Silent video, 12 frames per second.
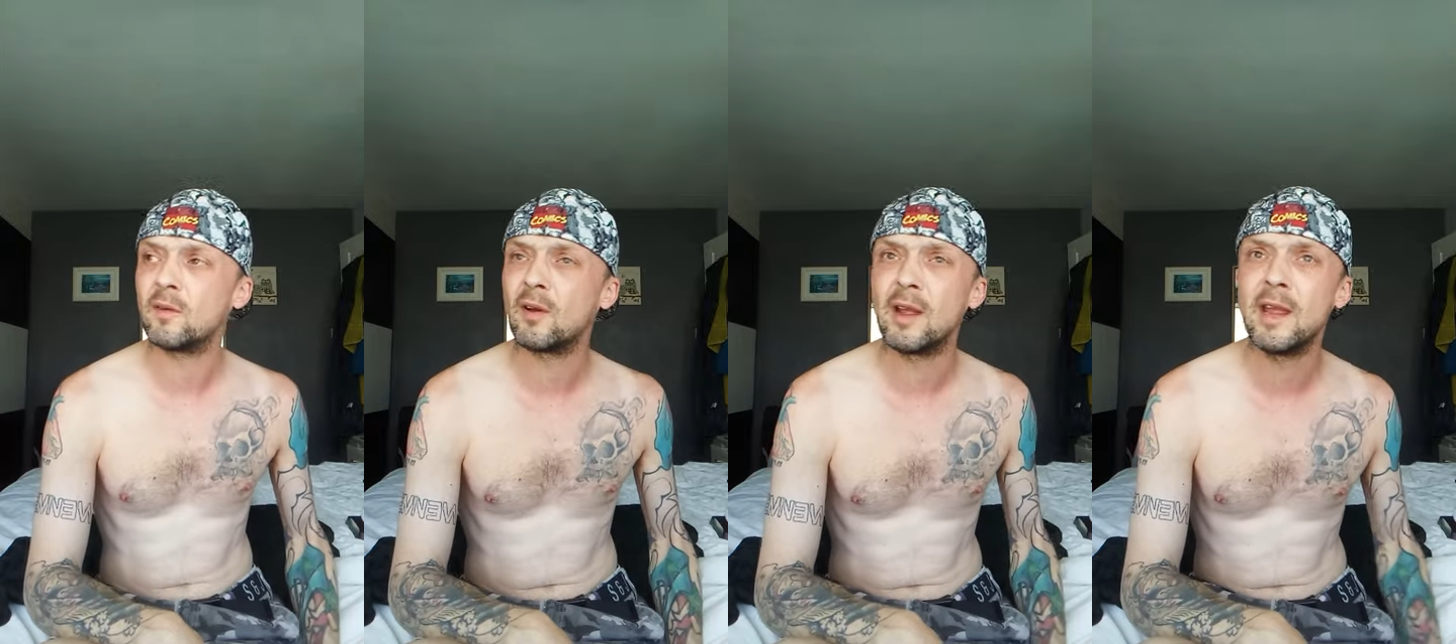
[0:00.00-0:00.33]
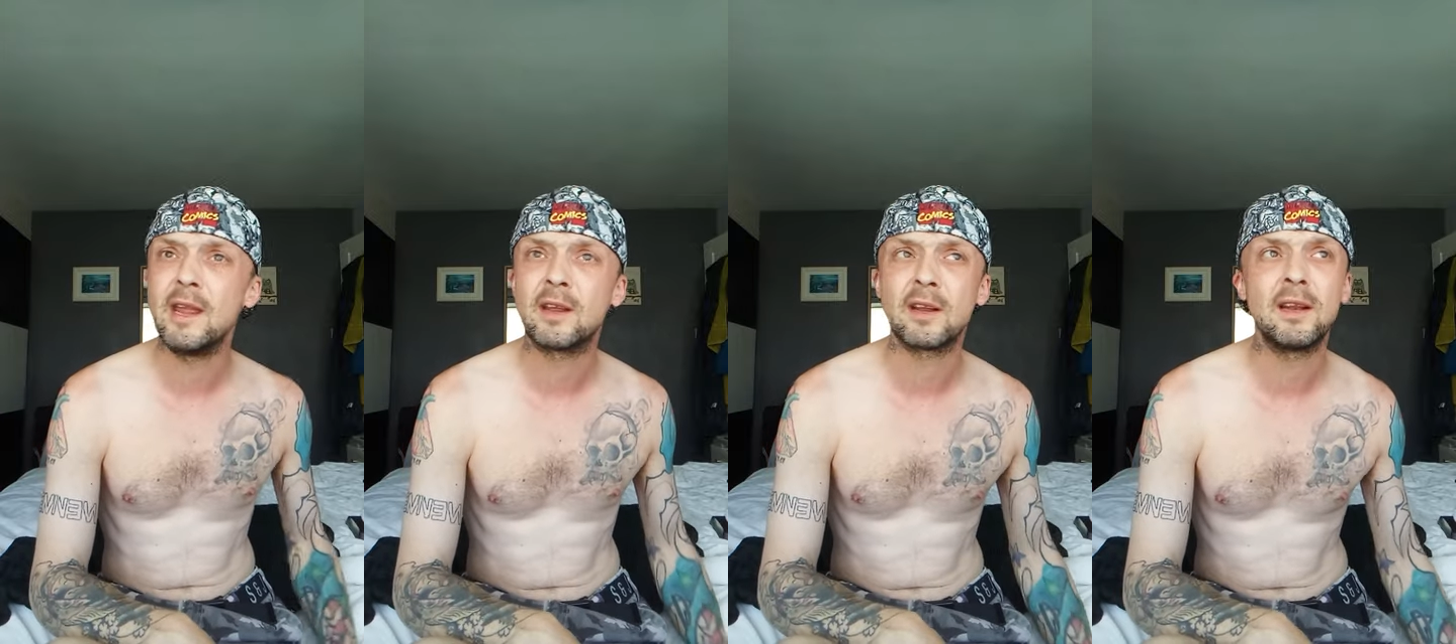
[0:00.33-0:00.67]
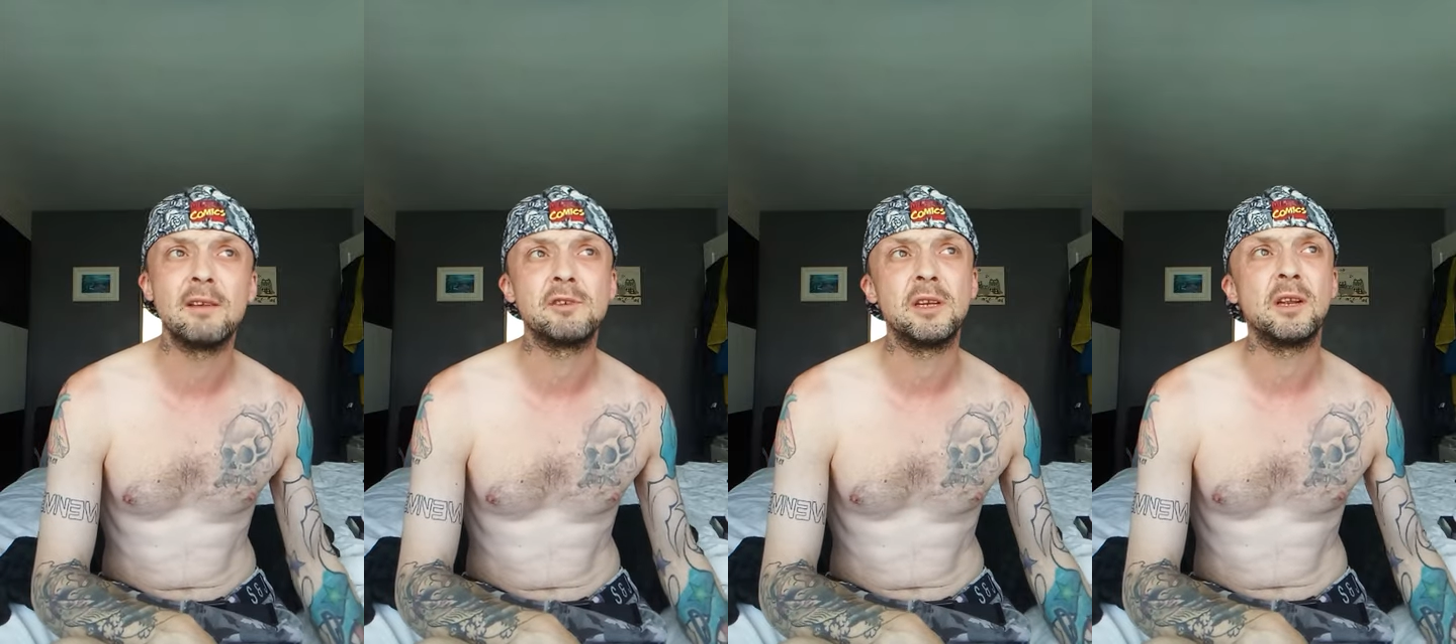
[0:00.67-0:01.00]
Like, he could
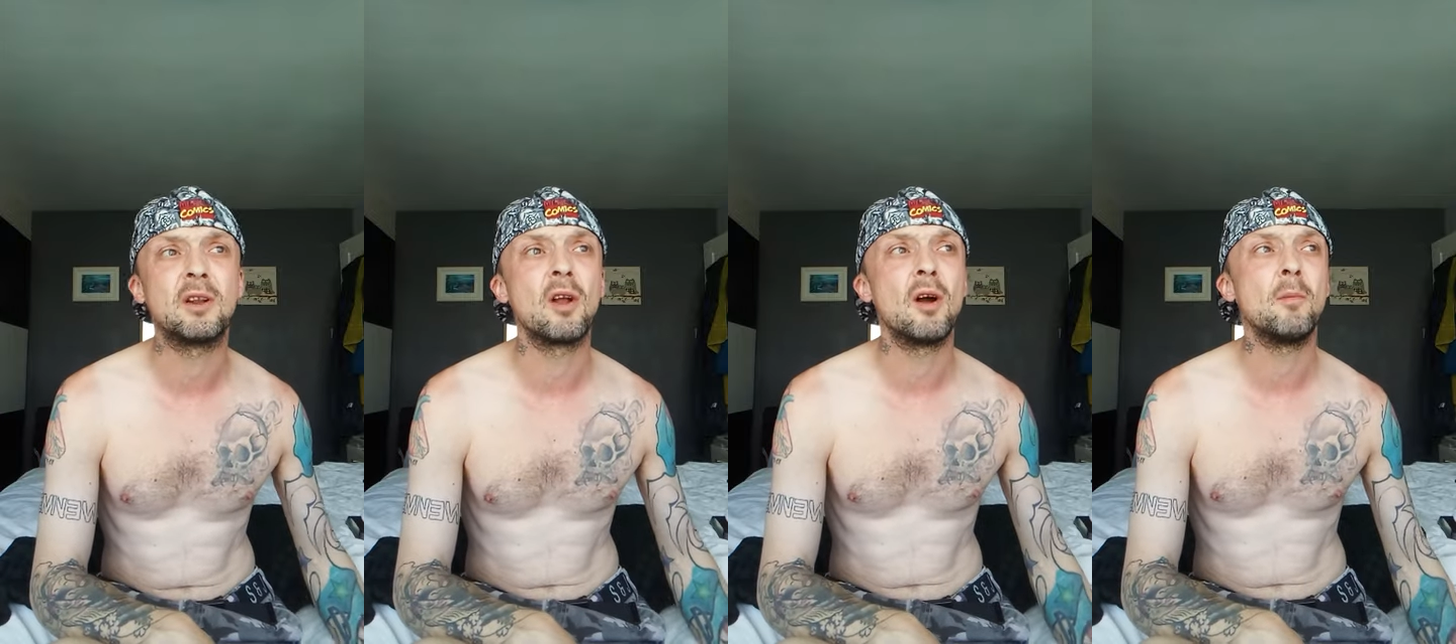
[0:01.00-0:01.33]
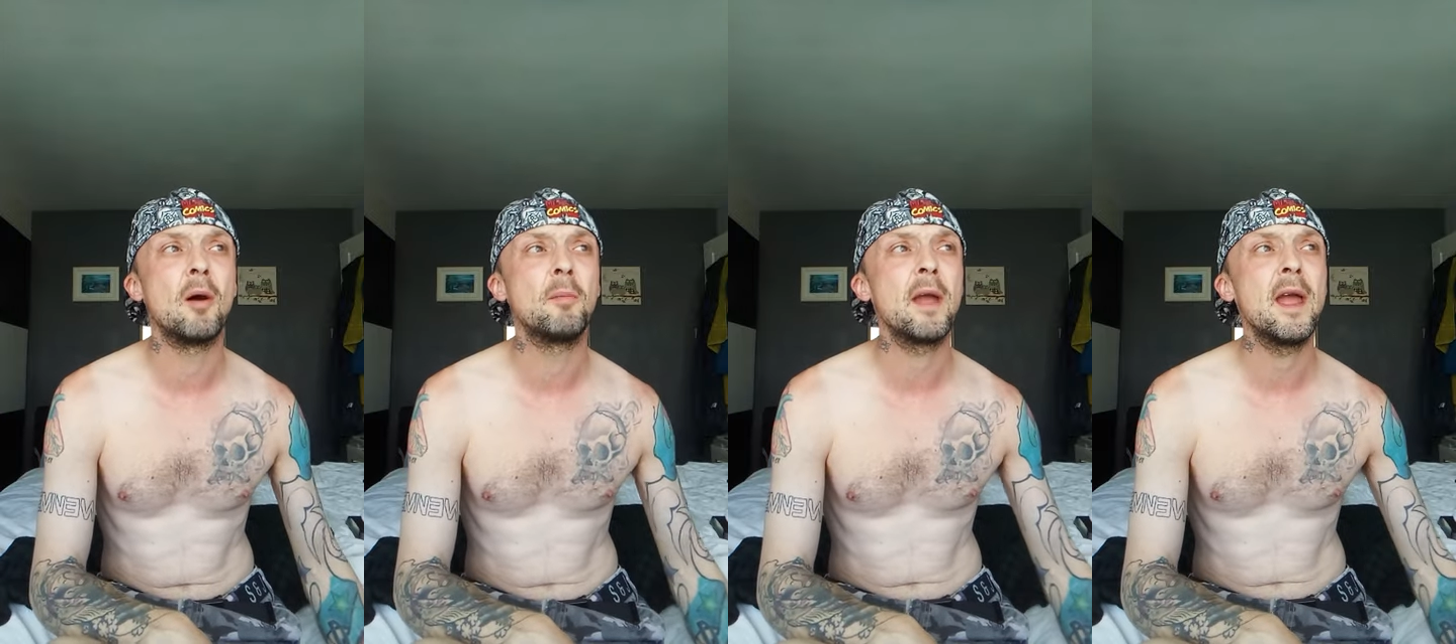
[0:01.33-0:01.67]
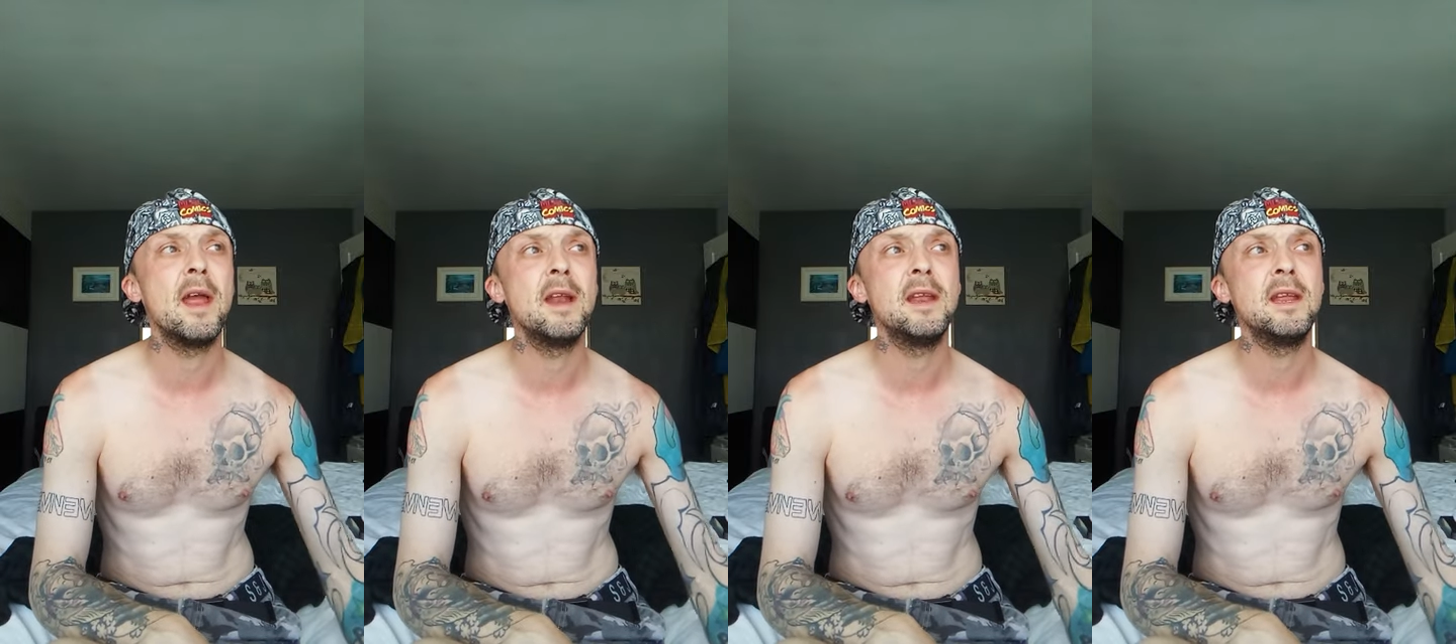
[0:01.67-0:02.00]
literally climb up
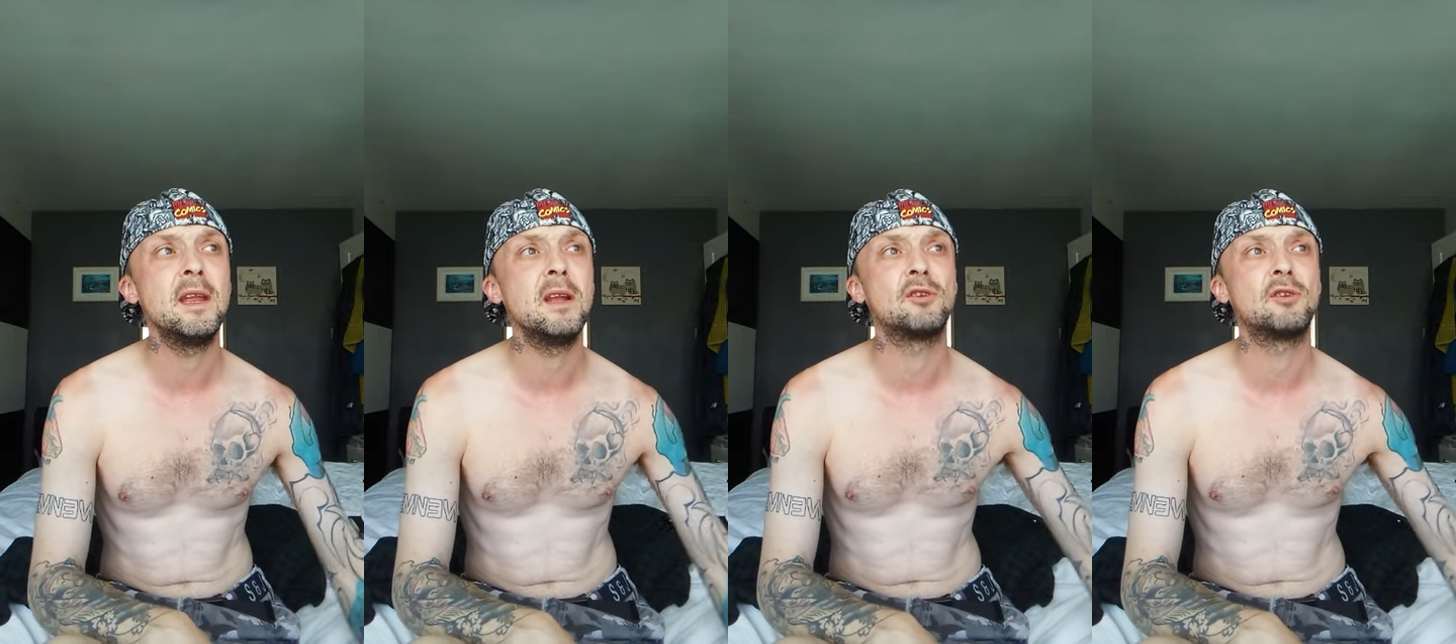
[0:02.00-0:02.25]
any